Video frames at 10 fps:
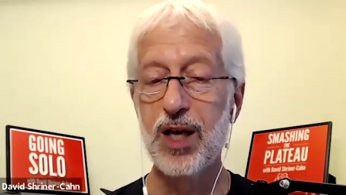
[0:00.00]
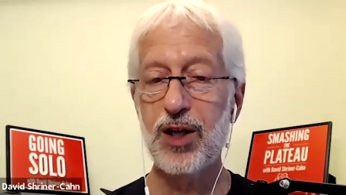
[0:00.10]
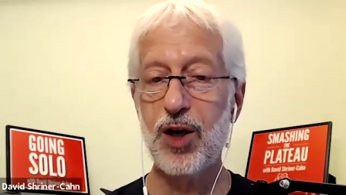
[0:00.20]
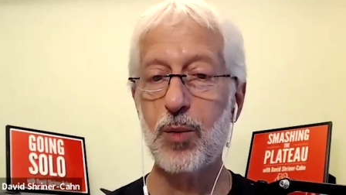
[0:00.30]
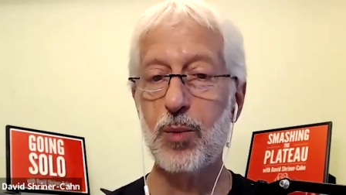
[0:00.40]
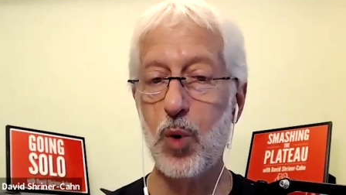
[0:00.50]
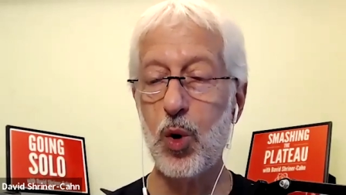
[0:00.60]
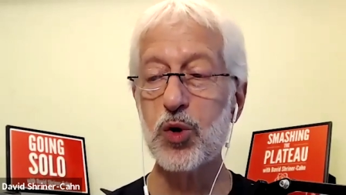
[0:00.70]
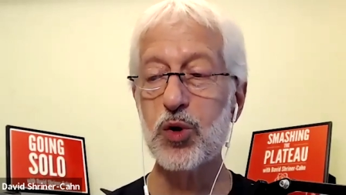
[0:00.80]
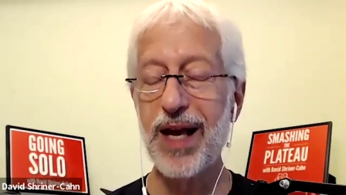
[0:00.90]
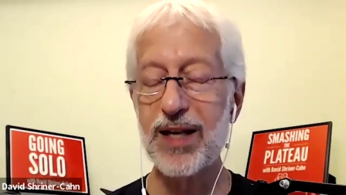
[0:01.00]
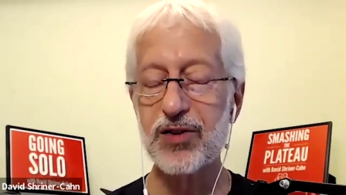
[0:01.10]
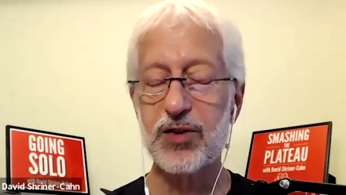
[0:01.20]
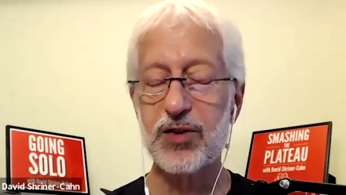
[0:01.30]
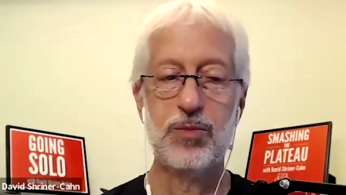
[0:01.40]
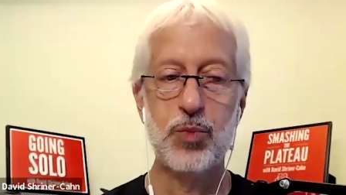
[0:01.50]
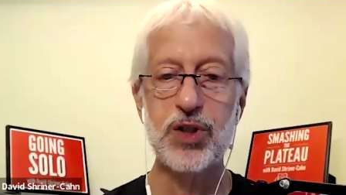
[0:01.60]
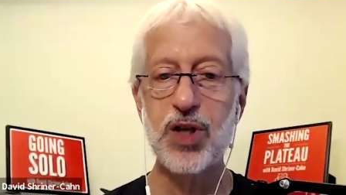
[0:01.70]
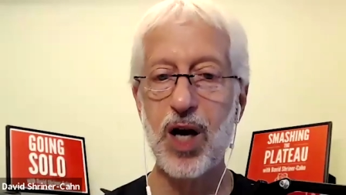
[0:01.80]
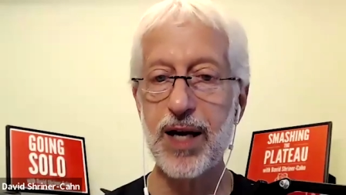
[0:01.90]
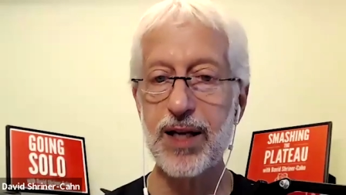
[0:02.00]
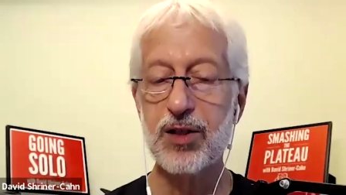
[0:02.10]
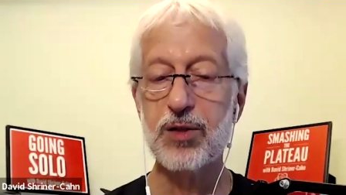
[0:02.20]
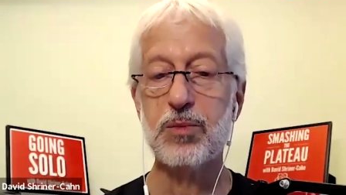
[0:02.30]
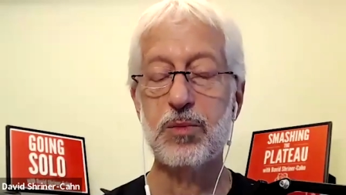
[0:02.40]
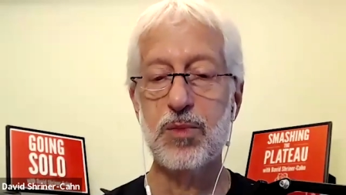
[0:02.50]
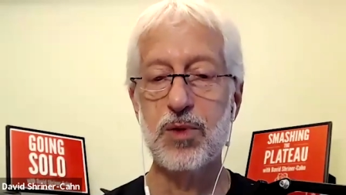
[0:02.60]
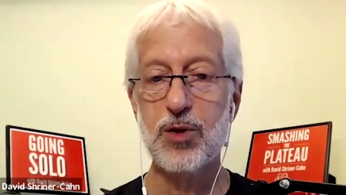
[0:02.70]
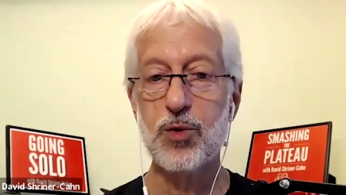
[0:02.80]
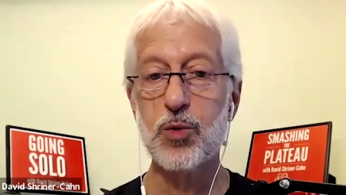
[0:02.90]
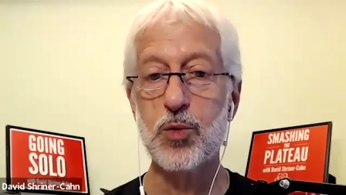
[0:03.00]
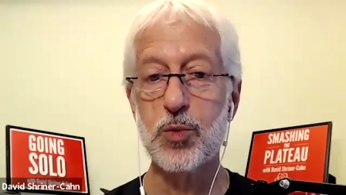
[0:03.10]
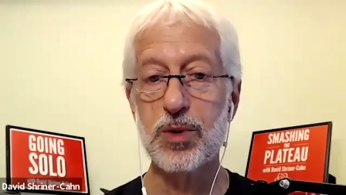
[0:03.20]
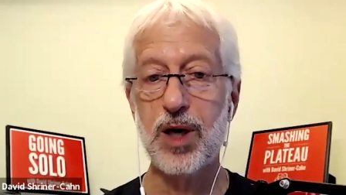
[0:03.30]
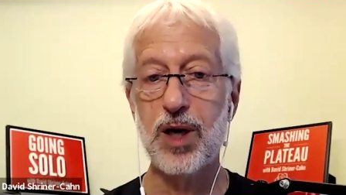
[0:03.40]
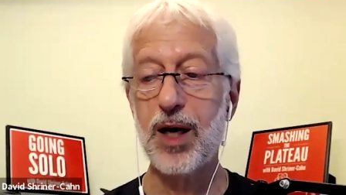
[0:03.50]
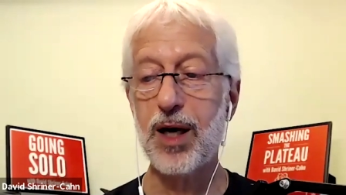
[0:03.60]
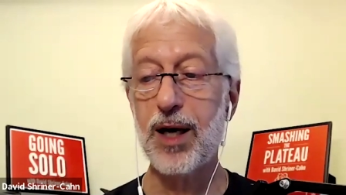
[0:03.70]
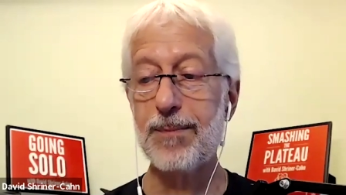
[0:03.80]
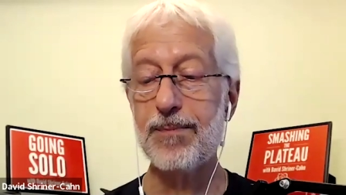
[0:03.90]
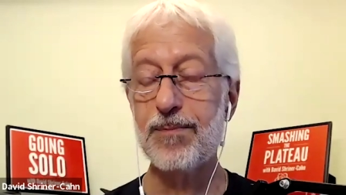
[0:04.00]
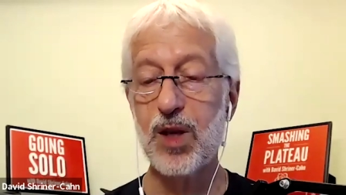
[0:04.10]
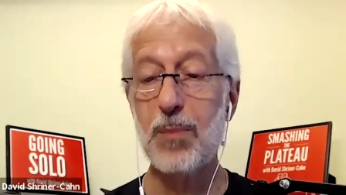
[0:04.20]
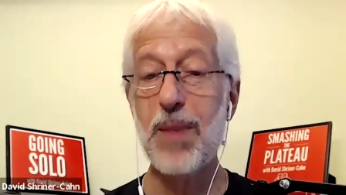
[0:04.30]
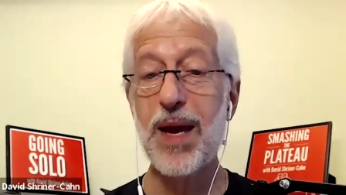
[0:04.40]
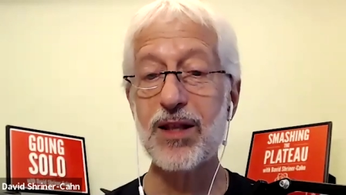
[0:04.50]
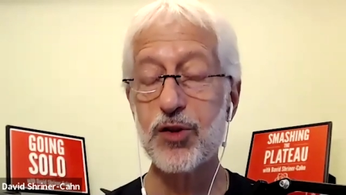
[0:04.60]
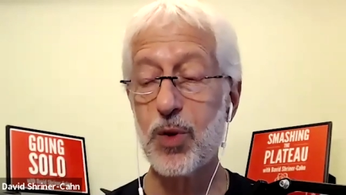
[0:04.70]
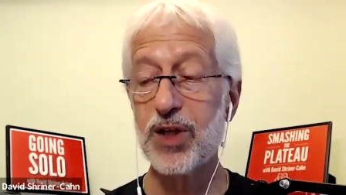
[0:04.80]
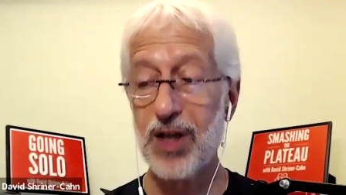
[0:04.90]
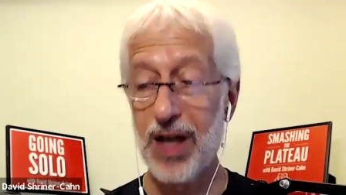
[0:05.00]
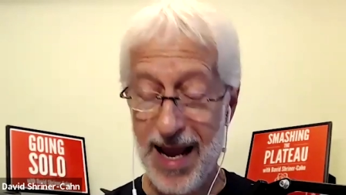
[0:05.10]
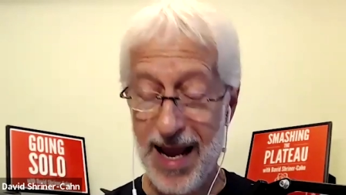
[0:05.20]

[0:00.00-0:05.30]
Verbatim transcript: you know, more or less resigned to to um, to make the switch.